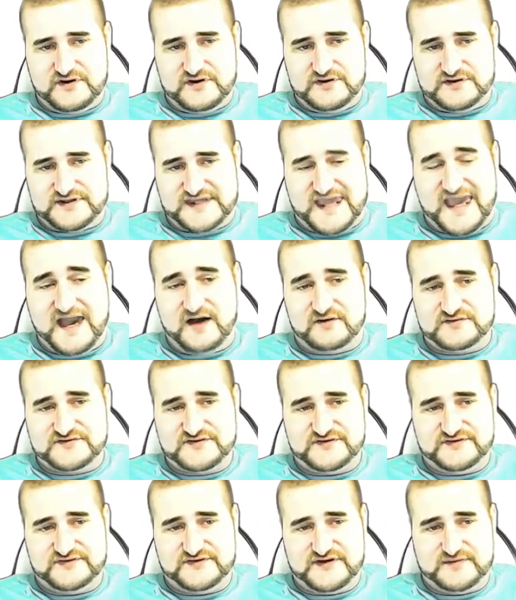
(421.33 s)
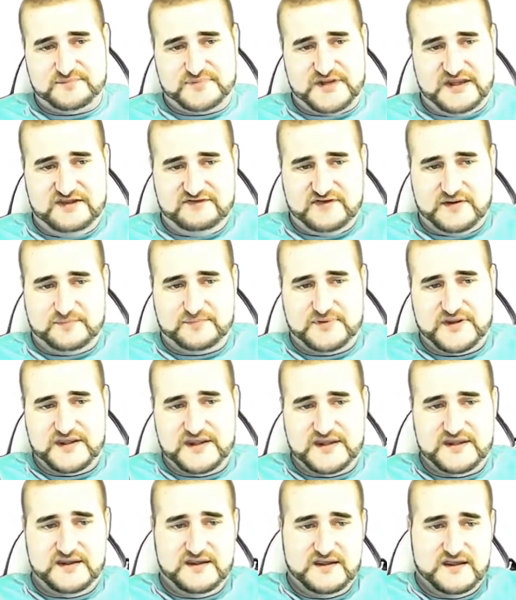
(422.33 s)
counters in
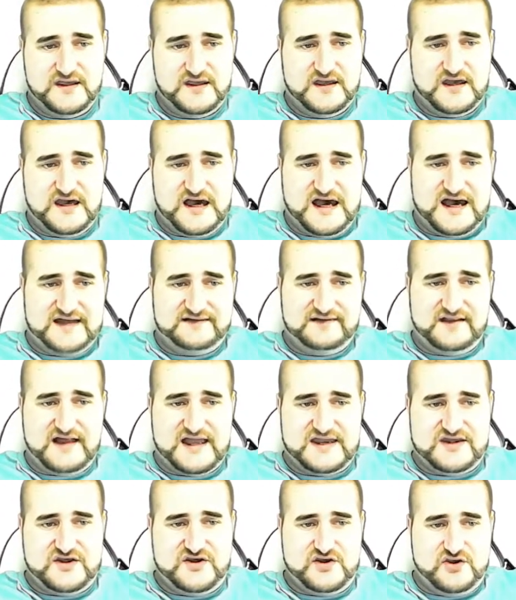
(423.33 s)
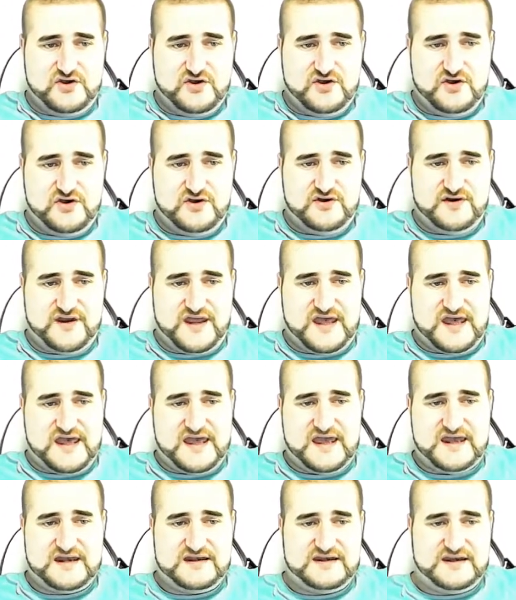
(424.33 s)
PvP. Unlike Nern
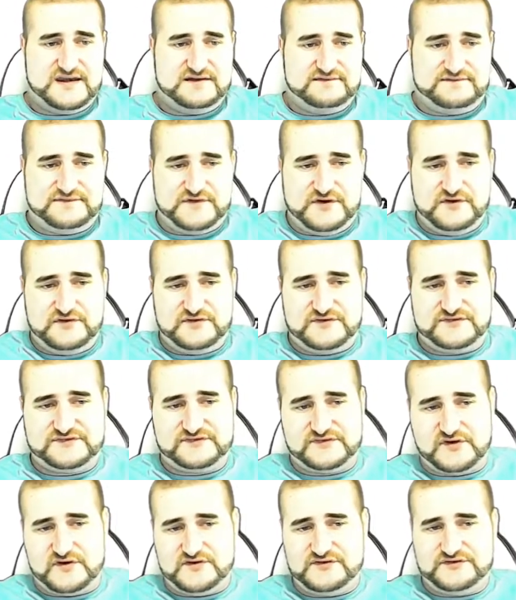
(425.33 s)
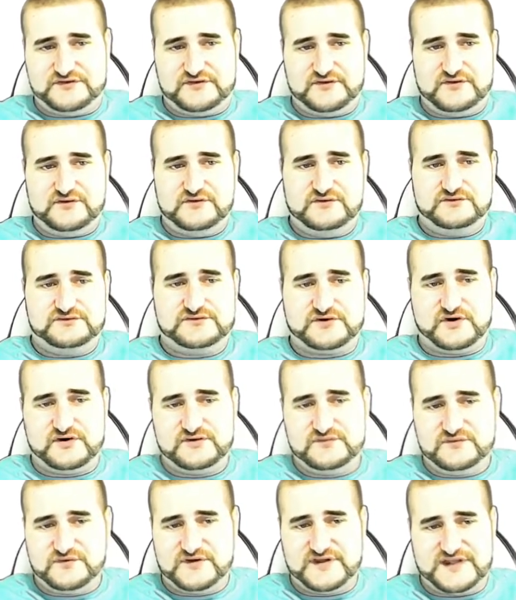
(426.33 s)
and Infuse, those two
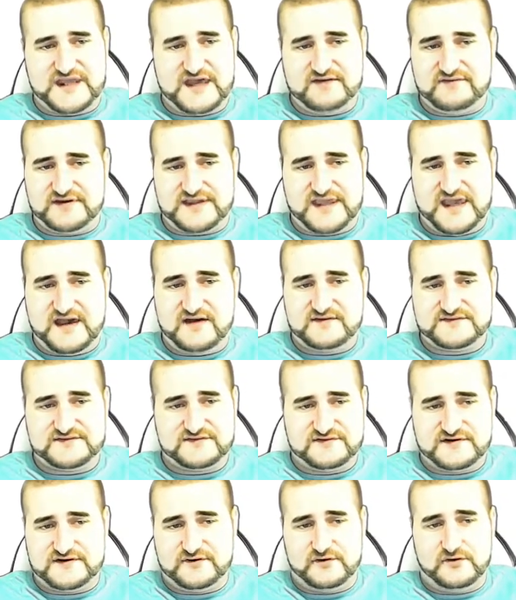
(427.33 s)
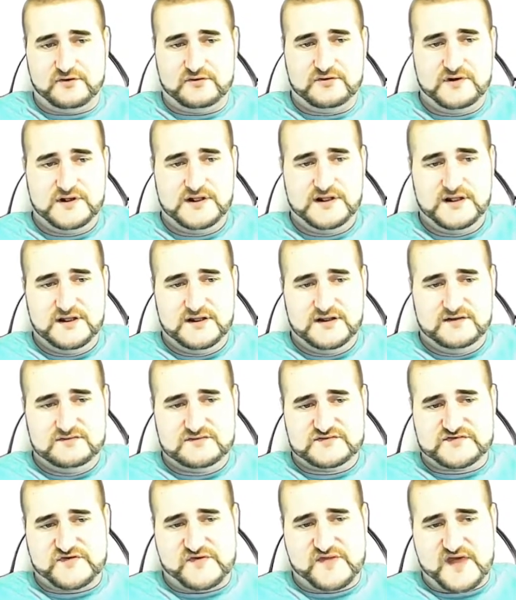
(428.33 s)
don't really have a counter at all.
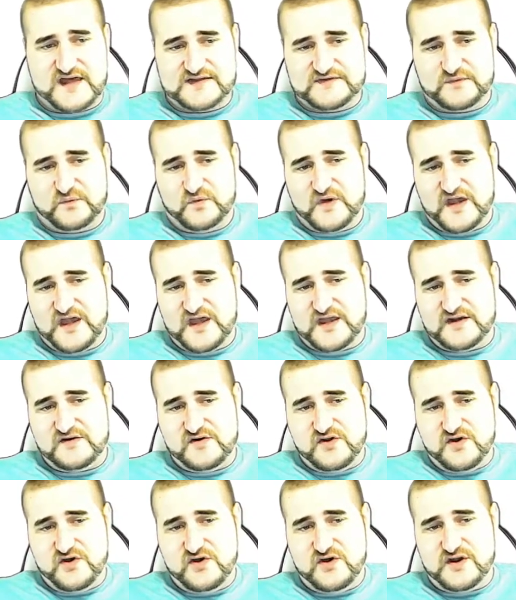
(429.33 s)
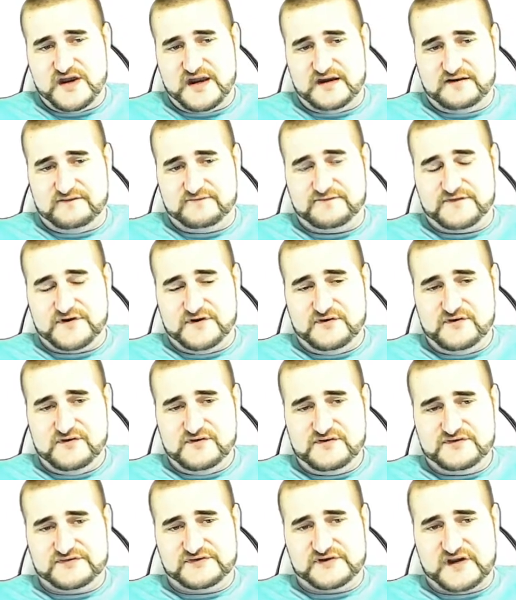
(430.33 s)
So that's where Nern and
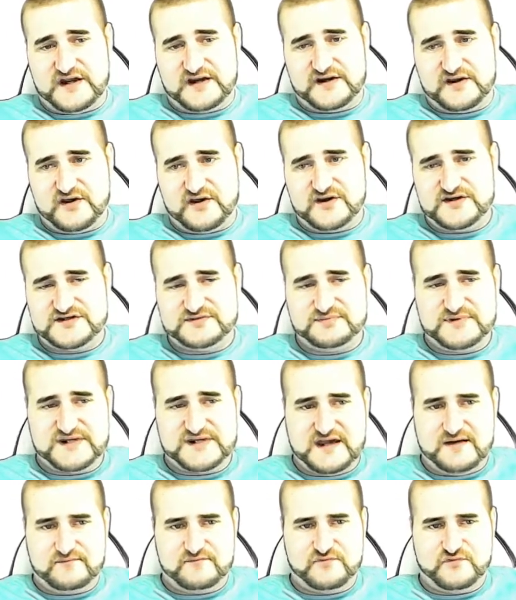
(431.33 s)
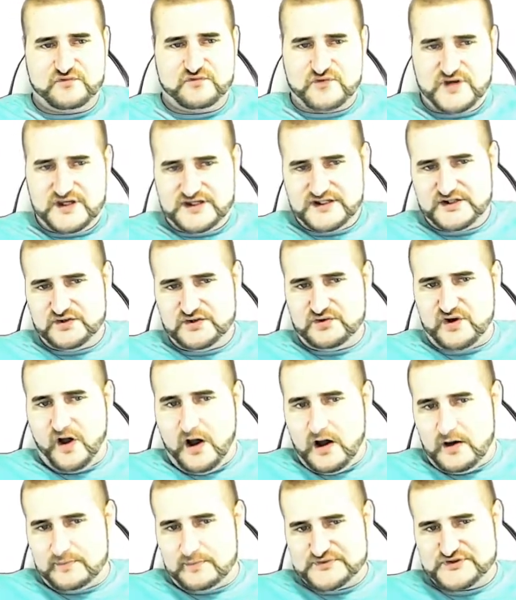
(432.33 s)
Infused are going to become really good
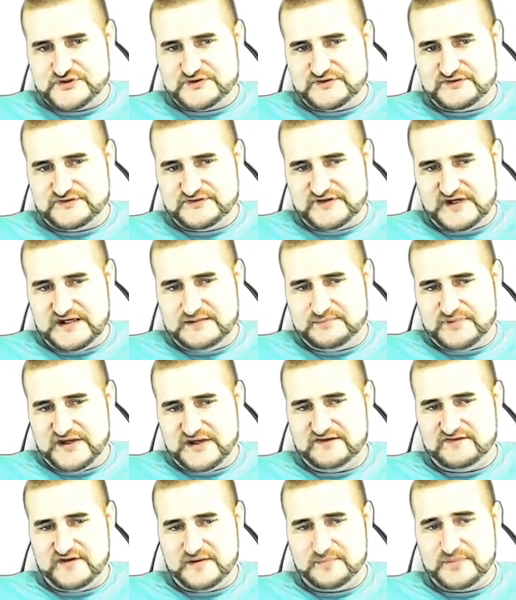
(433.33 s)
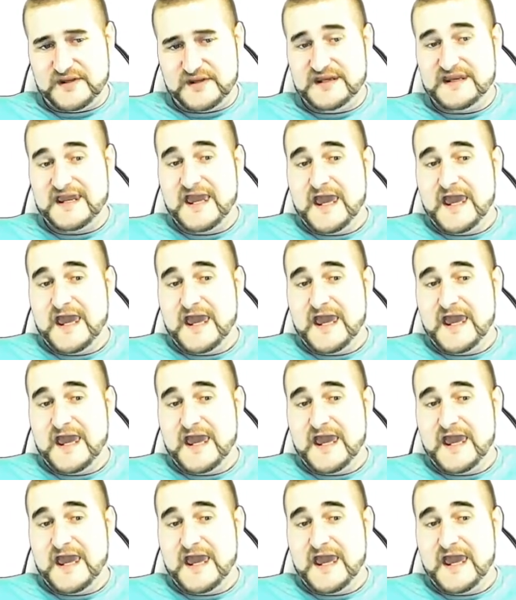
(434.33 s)
options in PvP